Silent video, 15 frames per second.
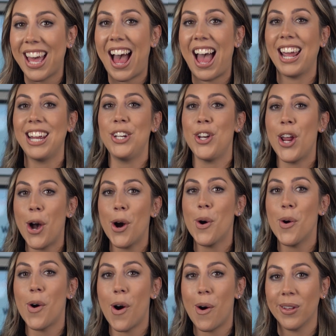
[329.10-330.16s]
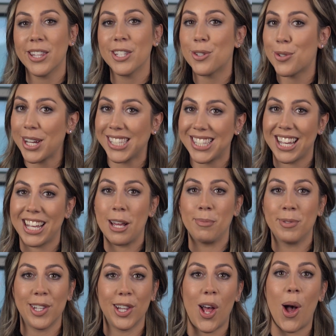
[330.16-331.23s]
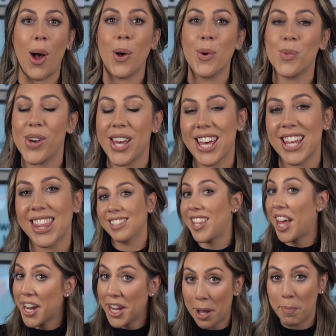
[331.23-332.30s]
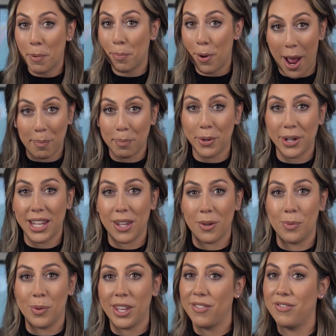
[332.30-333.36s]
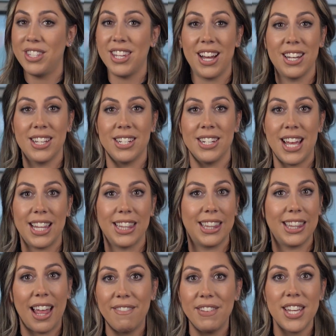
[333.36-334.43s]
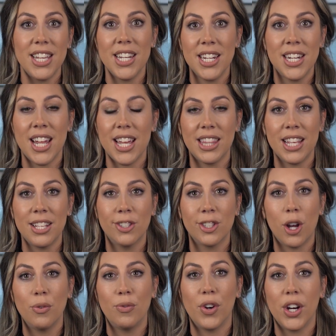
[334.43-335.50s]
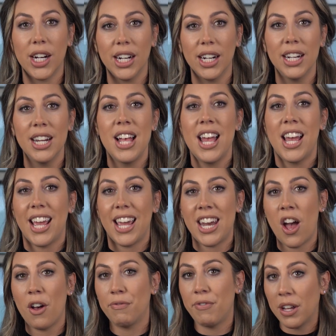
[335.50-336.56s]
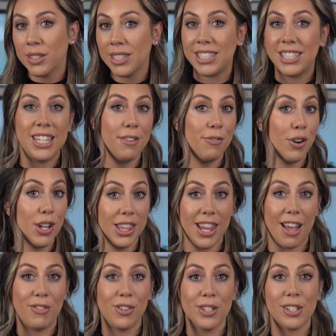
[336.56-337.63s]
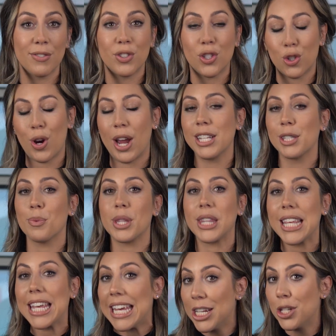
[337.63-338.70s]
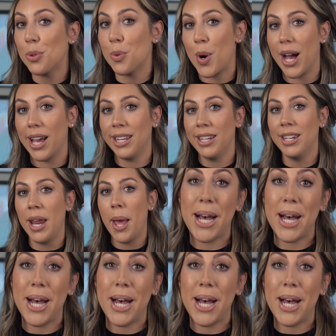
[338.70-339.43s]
I know all the stress that comes along with setting up a property. We've done 11, I think, so far, and have felt different levels of stress with each one.